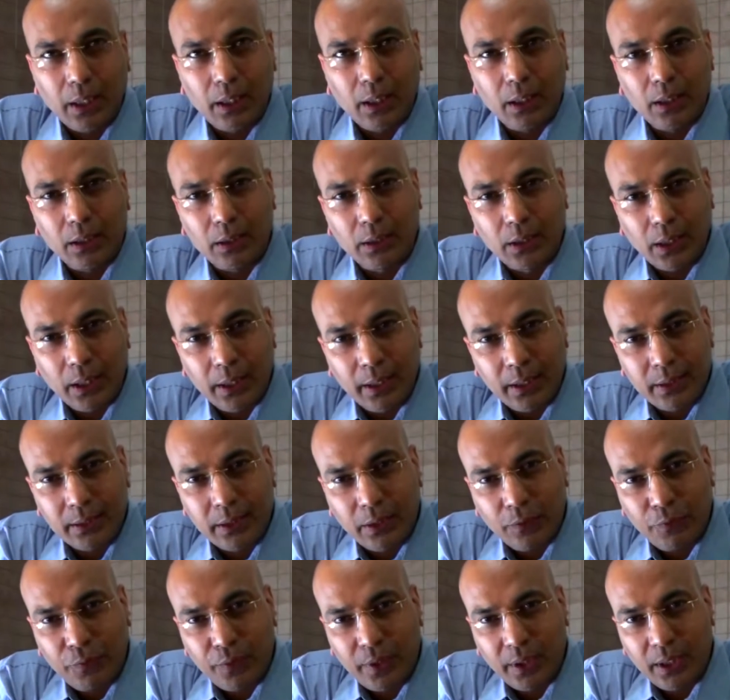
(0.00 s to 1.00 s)
There, there is
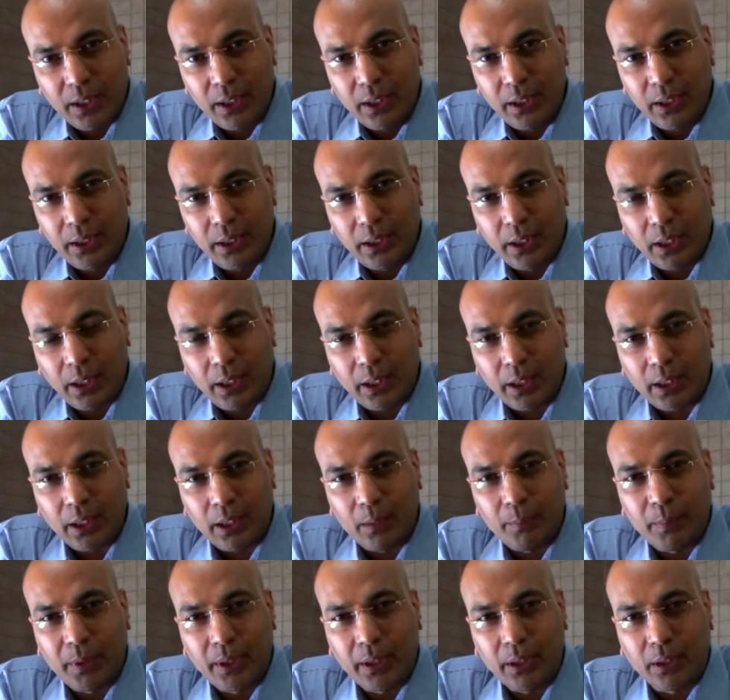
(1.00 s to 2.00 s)
definitely an
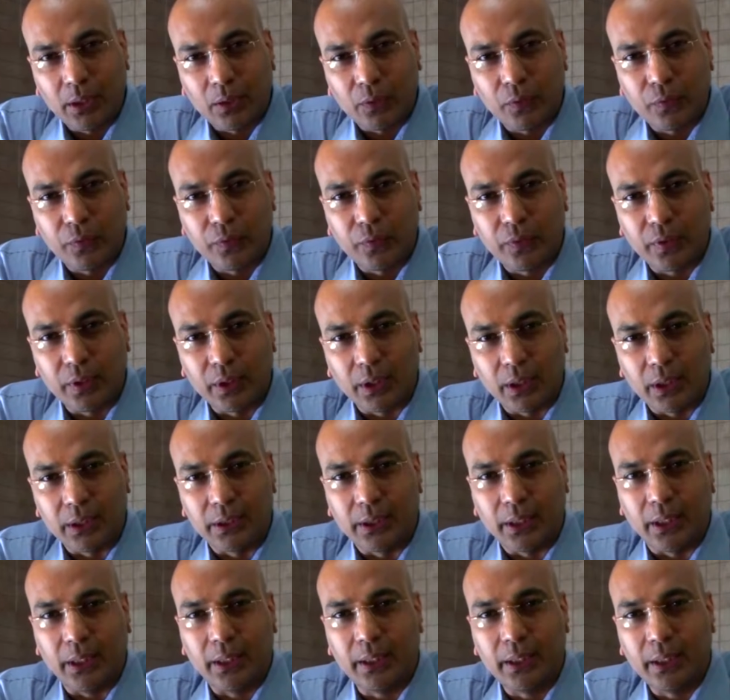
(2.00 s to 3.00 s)
element of uh,
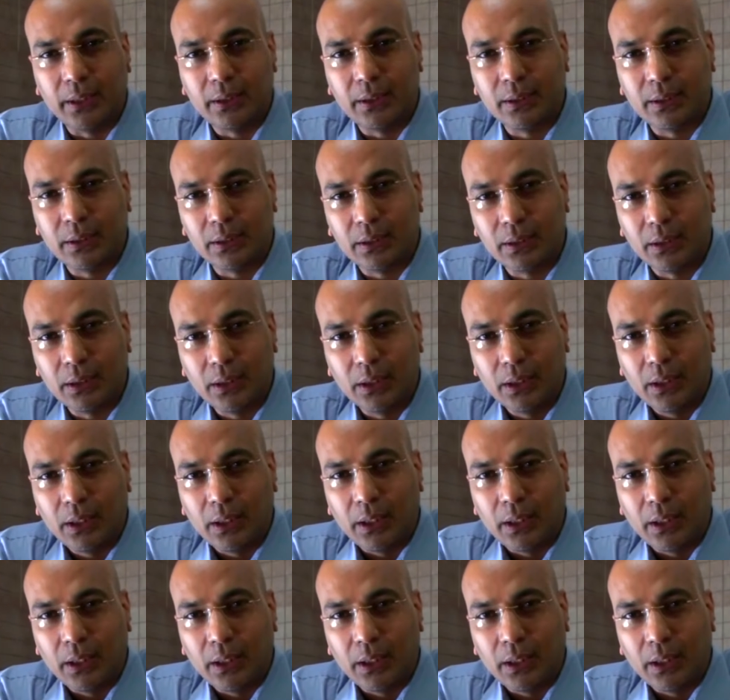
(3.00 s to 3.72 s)
genetics,